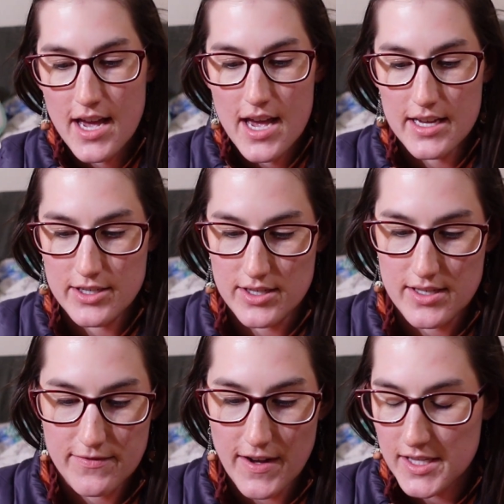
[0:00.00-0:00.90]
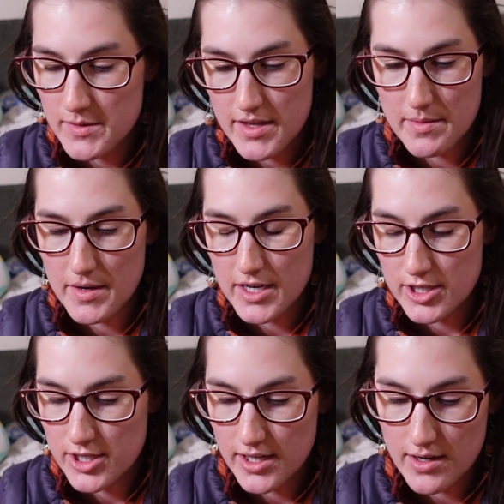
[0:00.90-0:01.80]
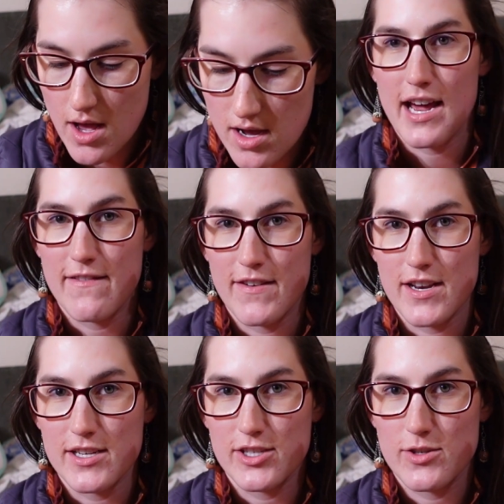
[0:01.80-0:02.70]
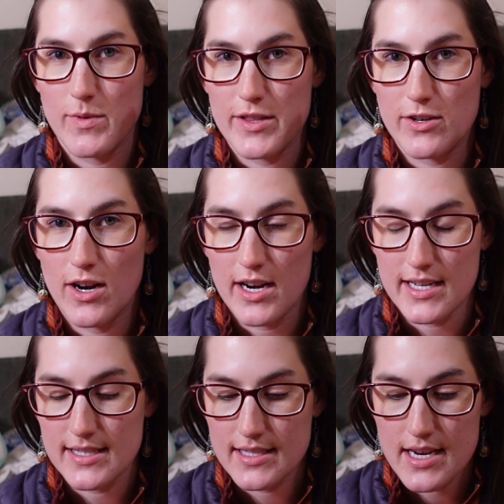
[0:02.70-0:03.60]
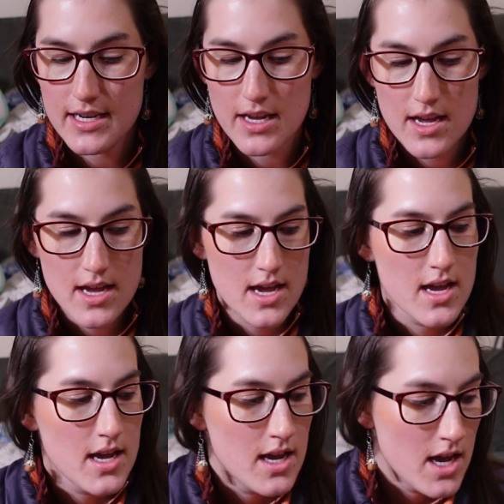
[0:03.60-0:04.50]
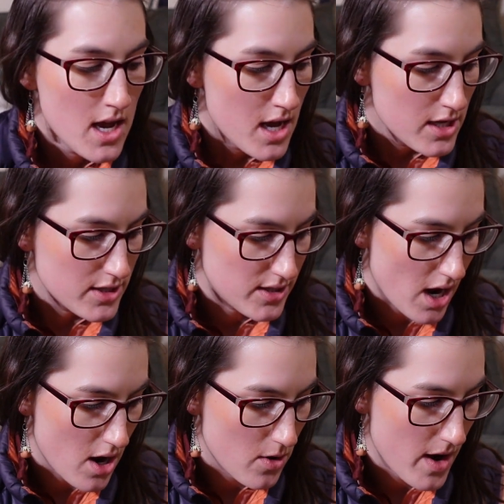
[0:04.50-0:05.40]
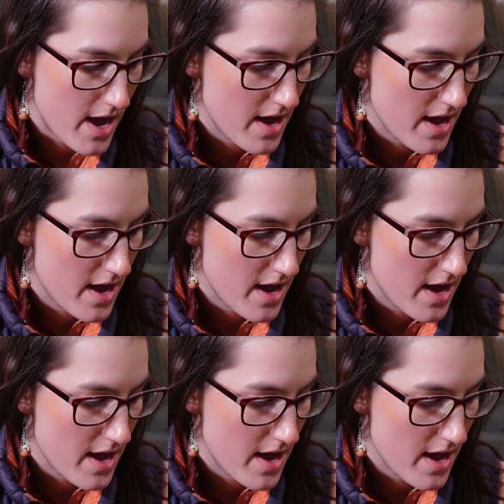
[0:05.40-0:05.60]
and just futz with it a bunch. And I finished Where the Crawdads Sing, so